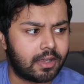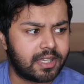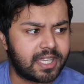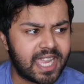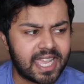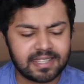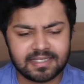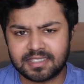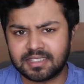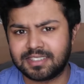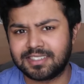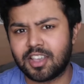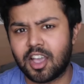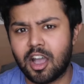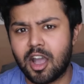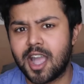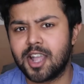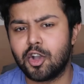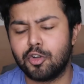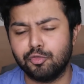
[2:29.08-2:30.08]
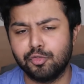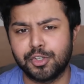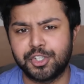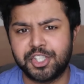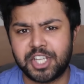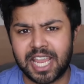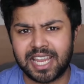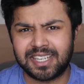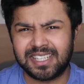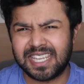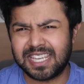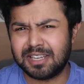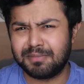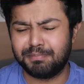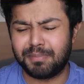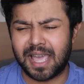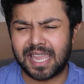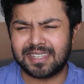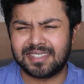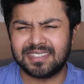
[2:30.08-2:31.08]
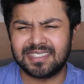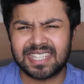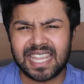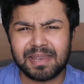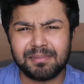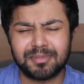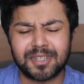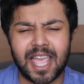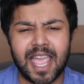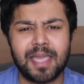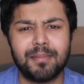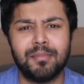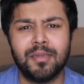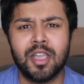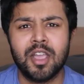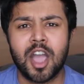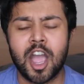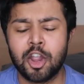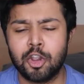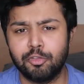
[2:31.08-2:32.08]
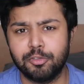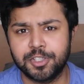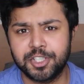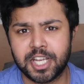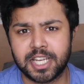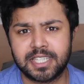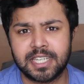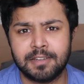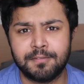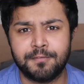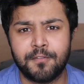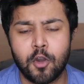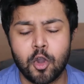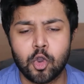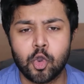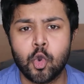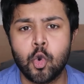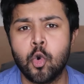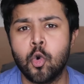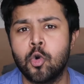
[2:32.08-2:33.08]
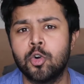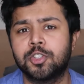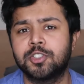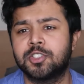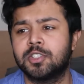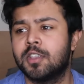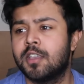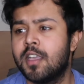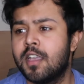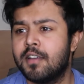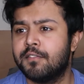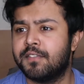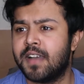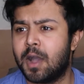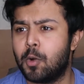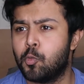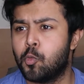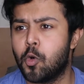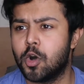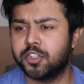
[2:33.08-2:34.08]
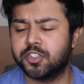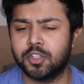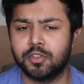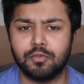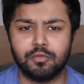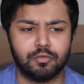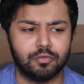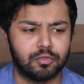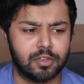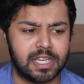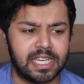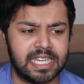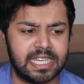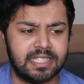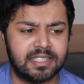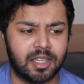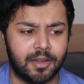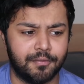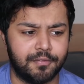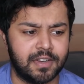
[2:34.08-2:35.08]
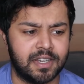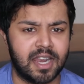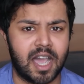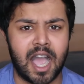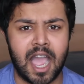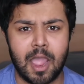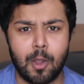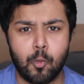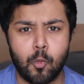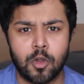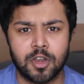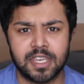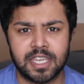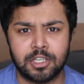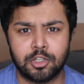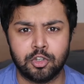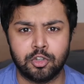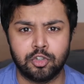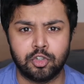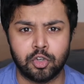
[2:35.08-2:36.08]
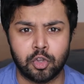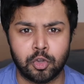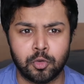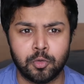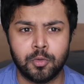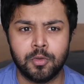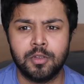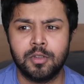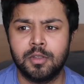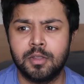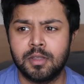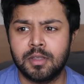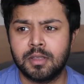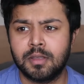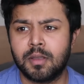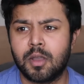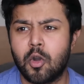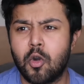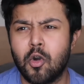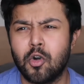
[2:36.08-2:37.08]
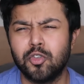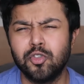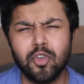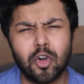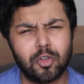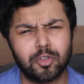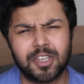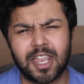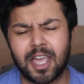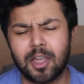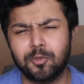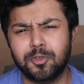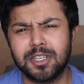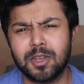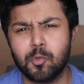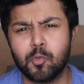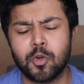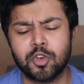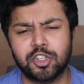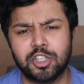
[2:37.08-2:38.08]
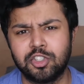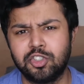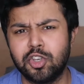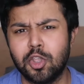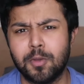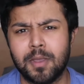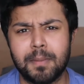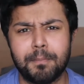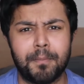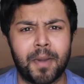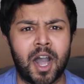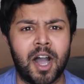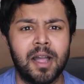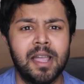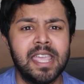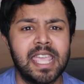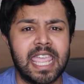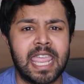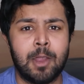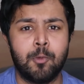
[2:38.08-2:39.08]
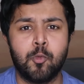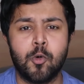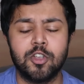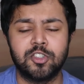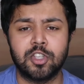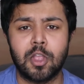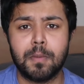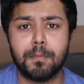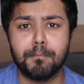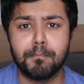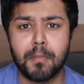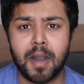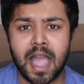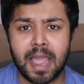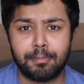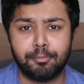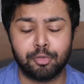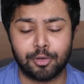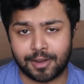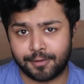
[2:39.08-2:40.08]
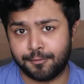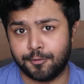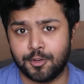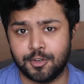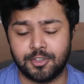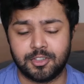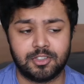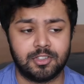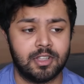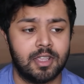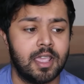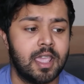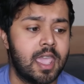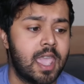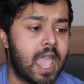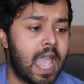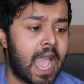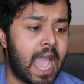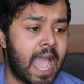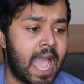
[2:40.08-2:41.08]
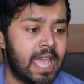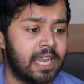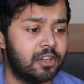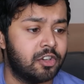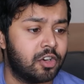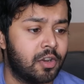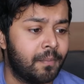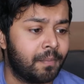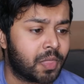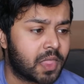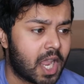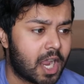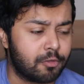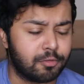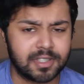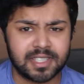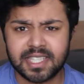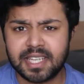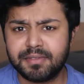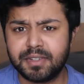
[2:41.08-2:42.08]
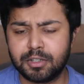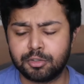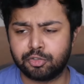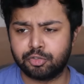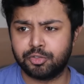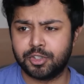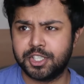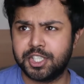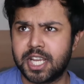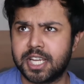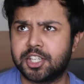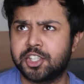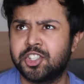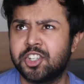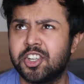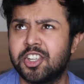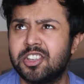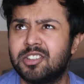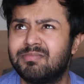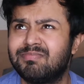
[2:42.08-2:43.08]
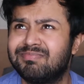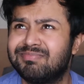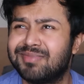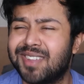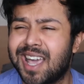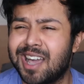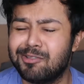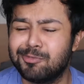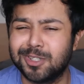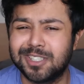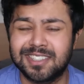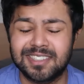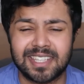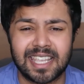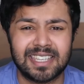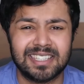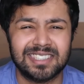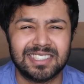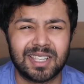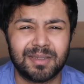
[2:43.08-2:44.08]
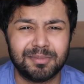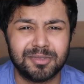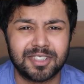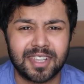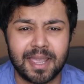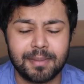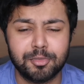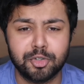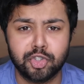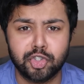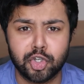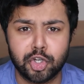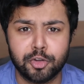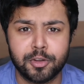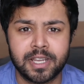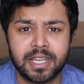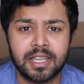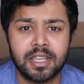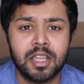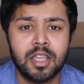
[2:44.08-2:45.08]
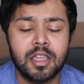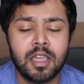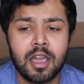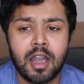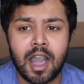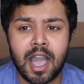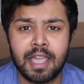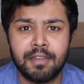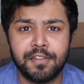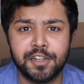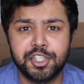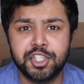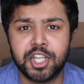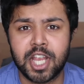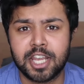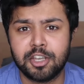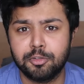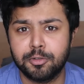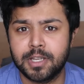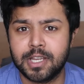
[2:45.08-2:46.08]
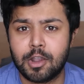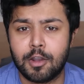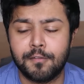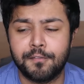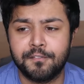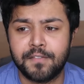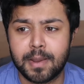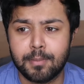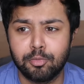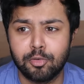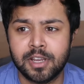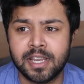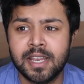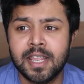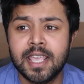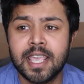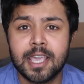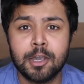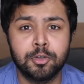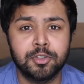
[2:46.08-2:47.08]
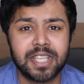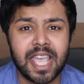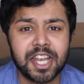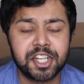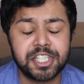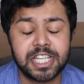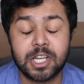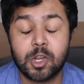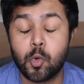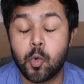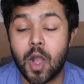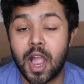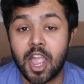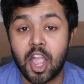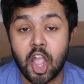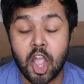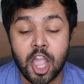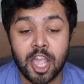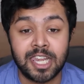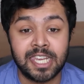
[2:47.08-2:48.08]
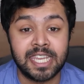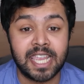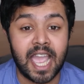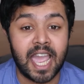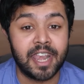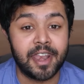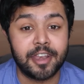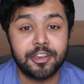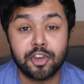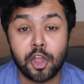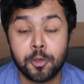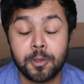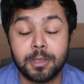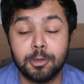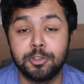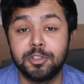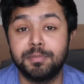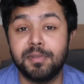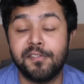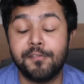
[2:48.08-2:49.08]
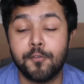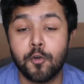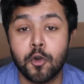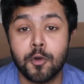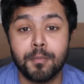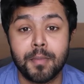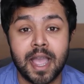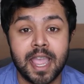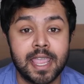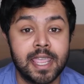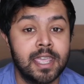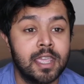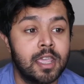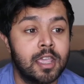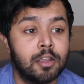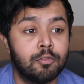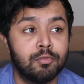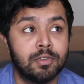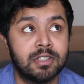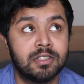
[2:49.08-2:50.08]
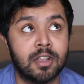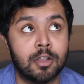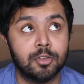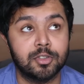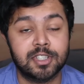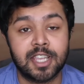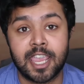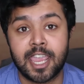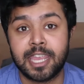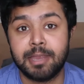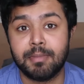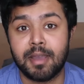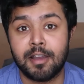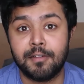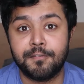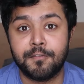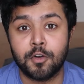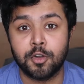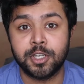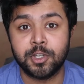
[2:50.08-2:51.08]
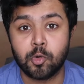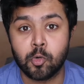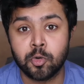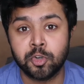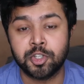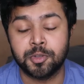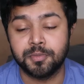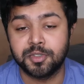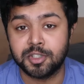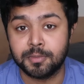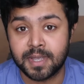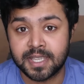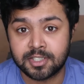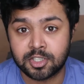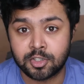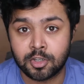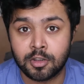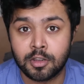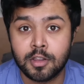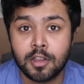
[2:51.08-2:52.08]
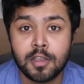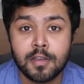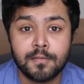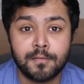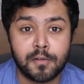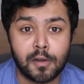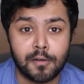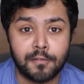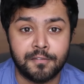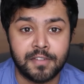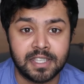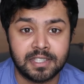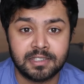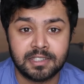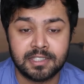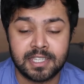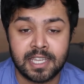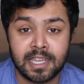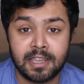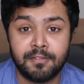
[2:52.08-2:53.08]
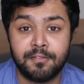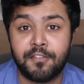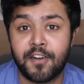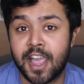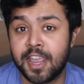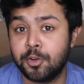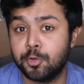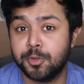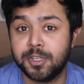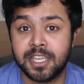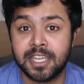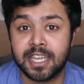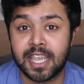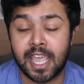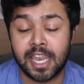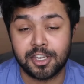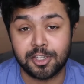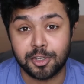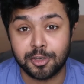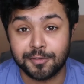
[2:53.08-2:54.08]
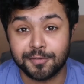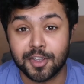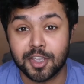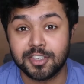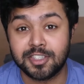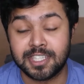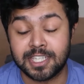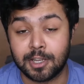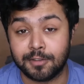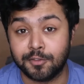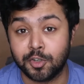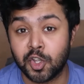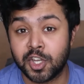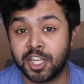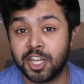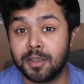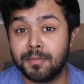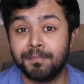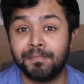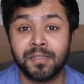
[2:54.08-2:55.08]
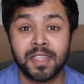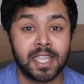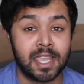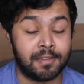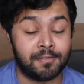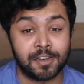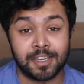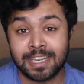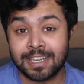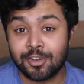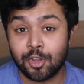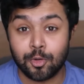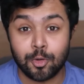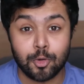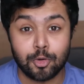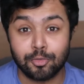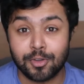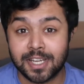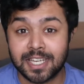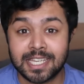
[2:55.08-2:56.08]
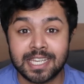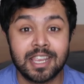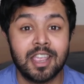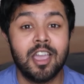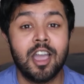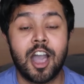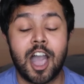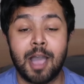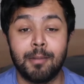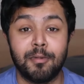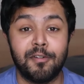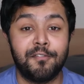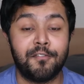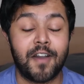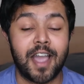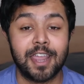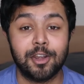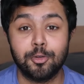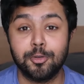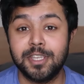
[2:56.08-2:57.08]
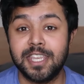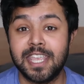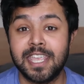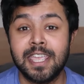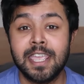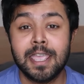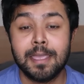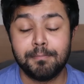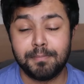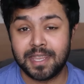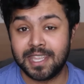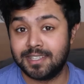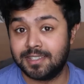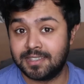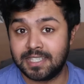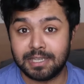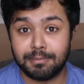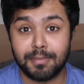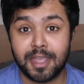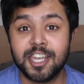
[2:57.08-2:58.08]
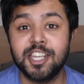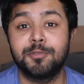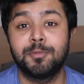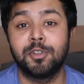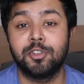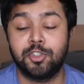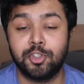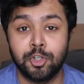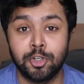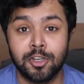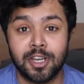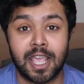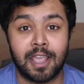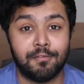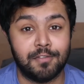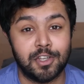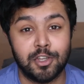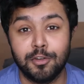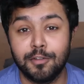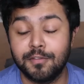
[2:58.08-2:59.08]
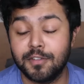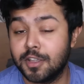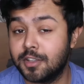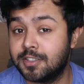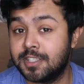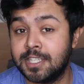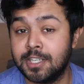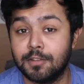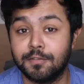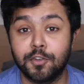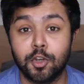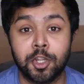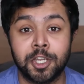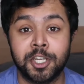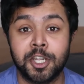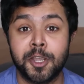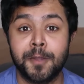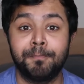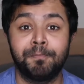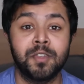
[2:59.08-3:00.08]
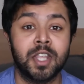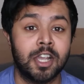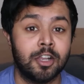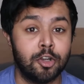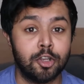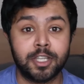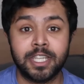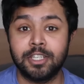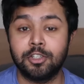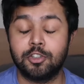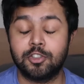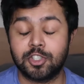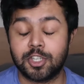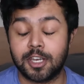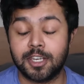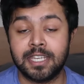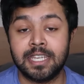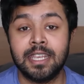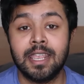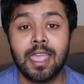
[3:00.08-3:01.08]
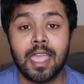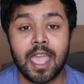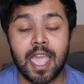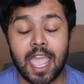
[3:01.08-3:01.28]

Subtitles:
yes, I got rejected, but at the same time, I got rejected for a course that wasn't really something I wanted to do. Or not that I didn't want to do it, but it wasn't my preference. And I received this rejection, I would say, sometime during either January or February. It was actually quite early, and I know it was before my results came out for the autumn semester for this year, final year at the University of Nottingham. If you didn't know already, I'm a final year BSc Management student at the University of Nottingham, looking to study